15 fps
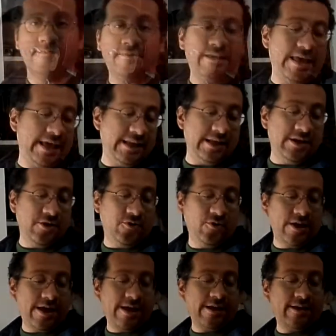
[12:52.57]
And you know
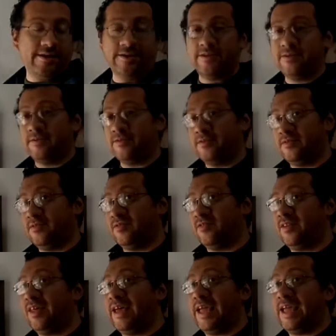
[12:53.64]
what?
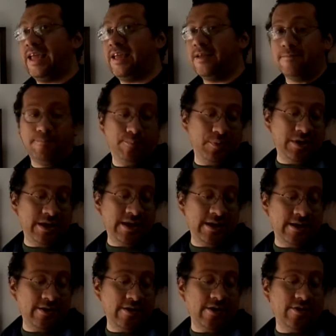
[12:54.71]
Stay
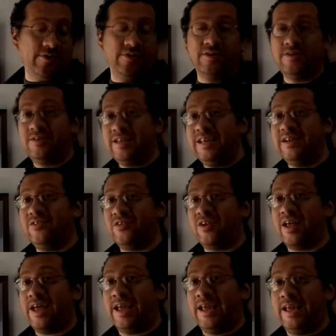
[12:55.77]
being the
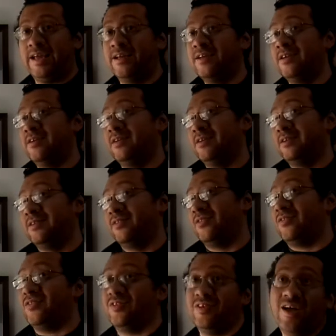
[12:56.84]
DJ
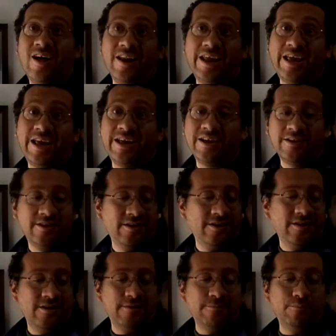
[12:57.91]
Sonic
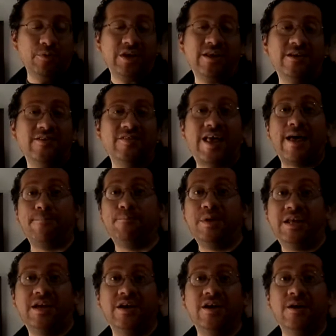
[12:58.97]
because I
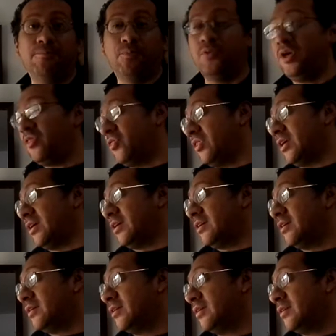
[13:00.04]
beat it up with the
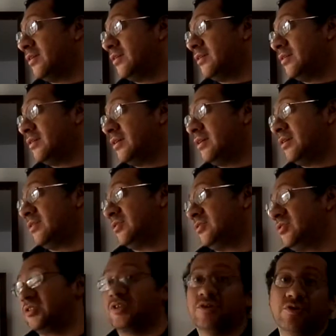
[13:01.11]

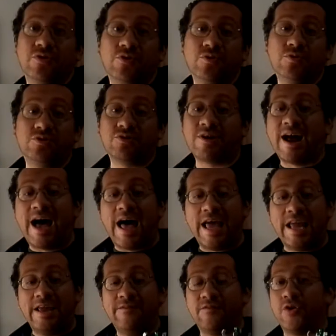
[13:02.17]

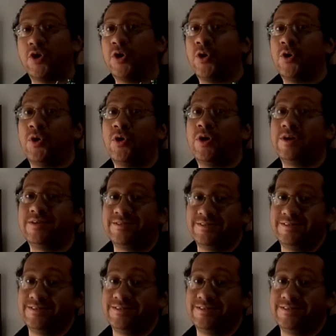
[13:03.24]
screwdriver.